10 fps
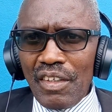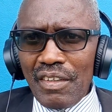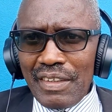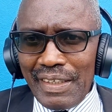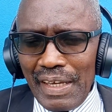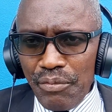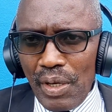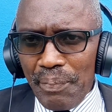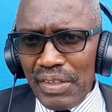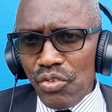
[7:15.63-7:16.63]
He came to a
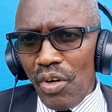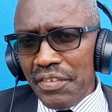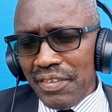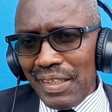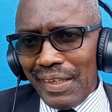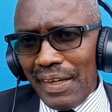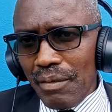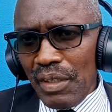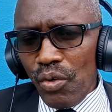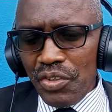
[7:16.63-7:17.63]
place called
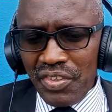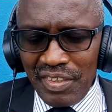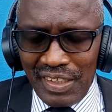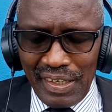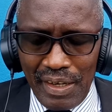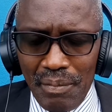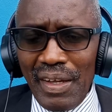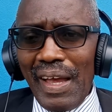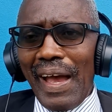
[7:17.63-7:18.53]
Sechem or Shechem,